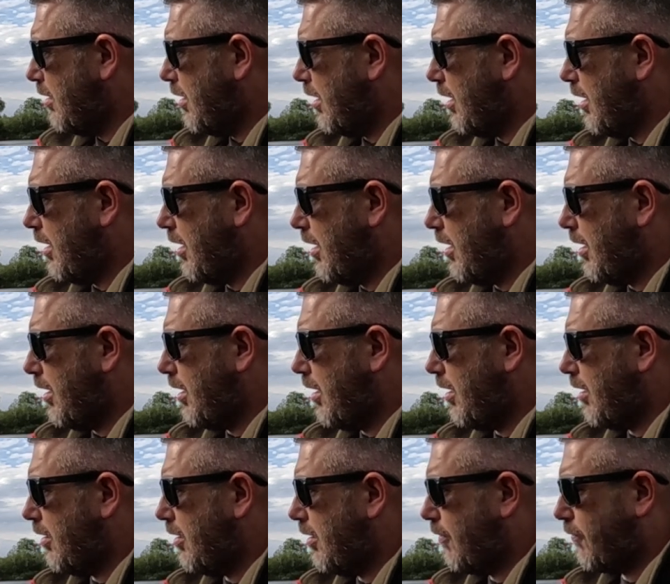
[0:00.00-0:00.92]

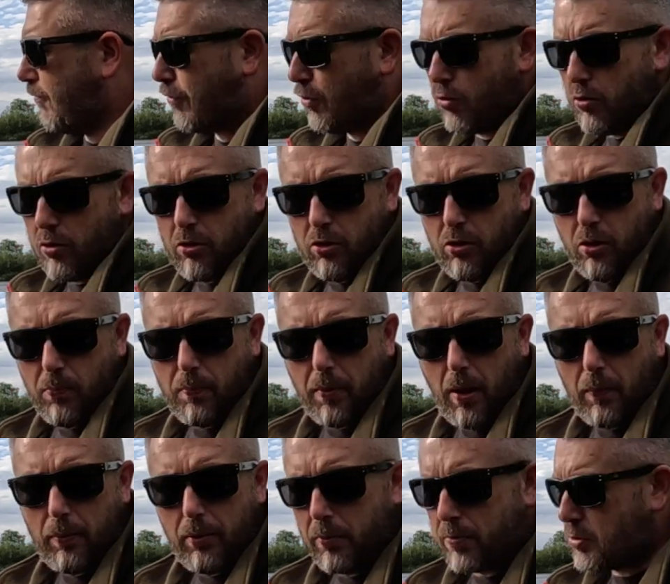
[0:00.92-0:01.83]
a fruit and nut
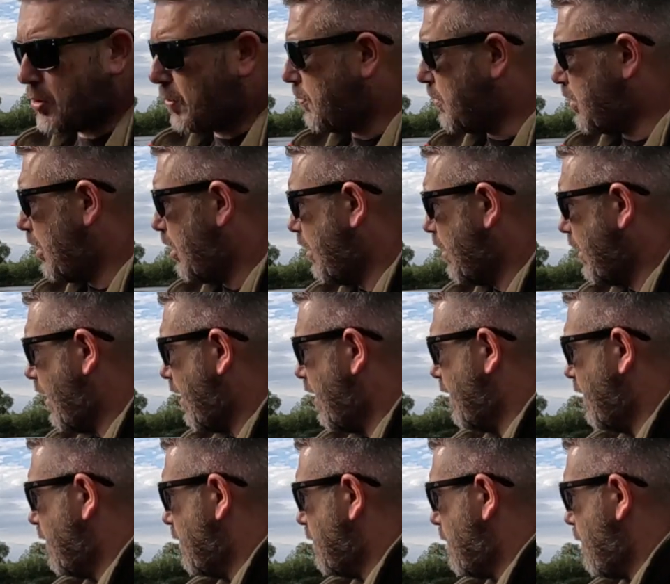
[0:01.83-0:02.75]
pop up, something like that,
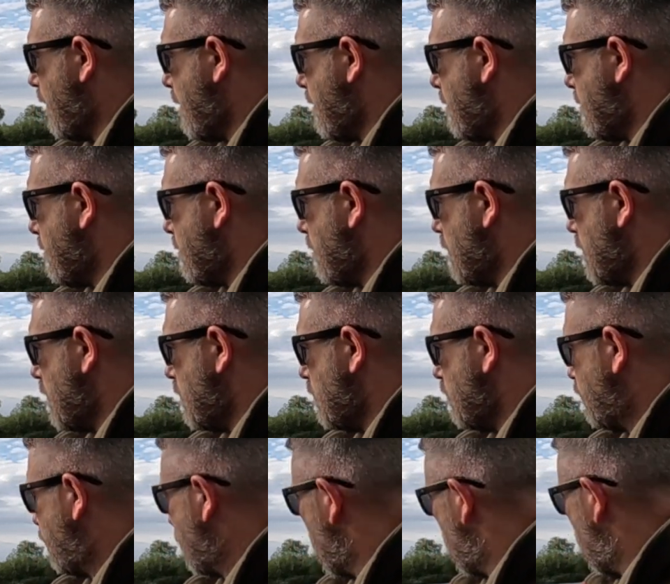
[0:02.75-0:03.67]

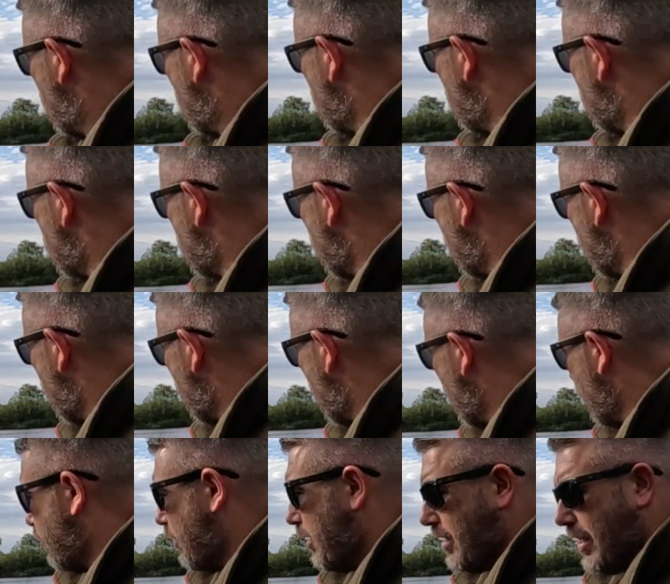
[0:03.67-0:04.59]
but we'll see.
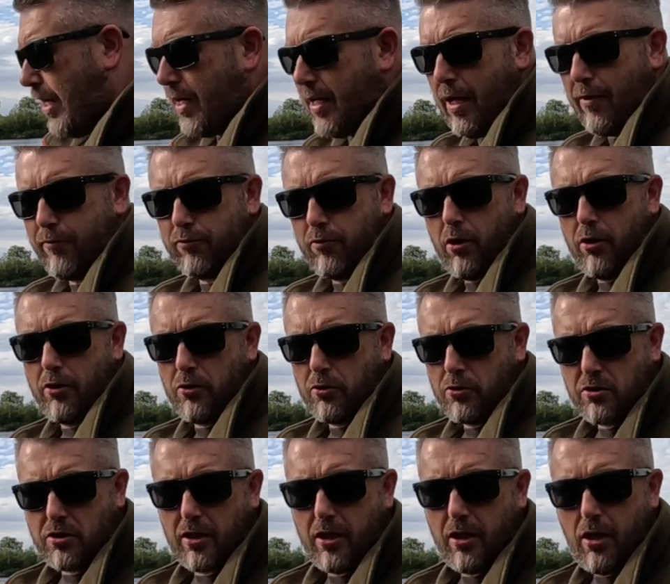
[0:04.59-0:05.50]
Hopefully that left rod,
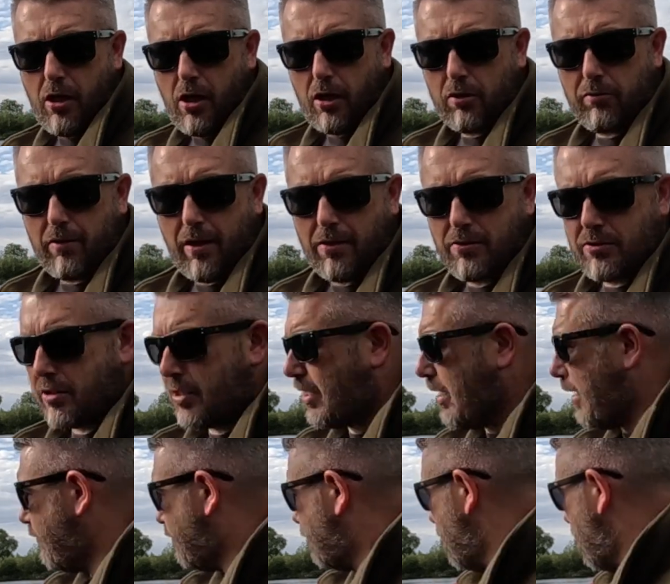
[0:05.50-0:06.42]
you'll see it arc around to the
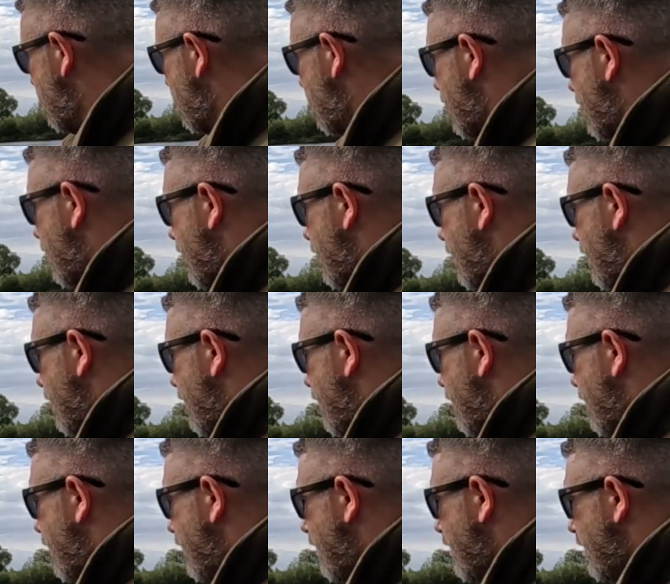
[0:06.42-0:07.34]
left in a bit.
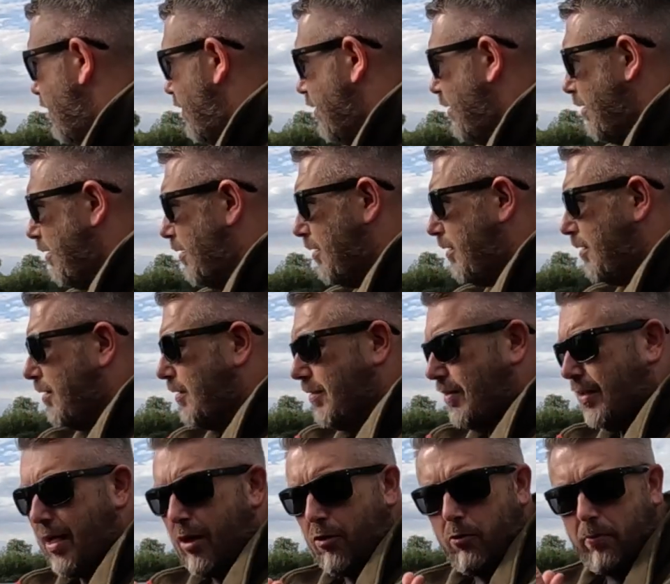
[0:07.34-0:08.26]

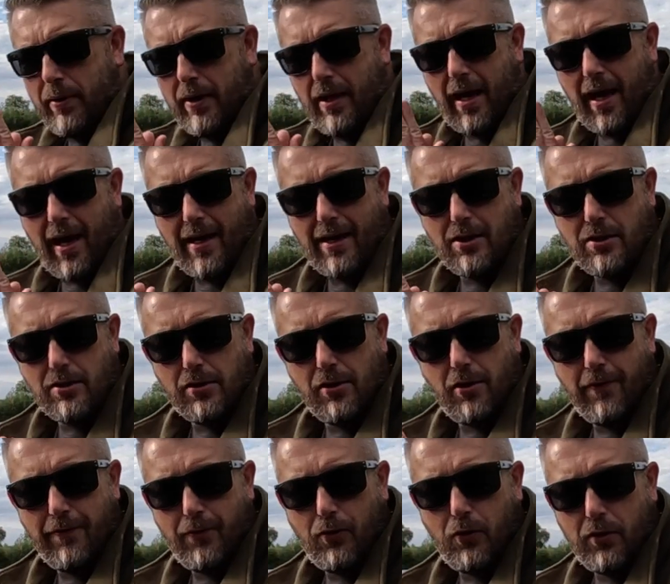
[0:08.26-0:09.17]
That will be ace
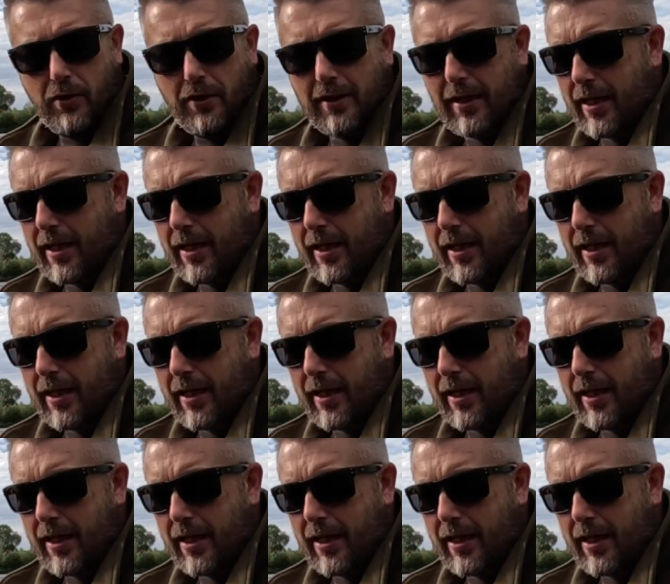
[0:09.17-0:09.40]
for the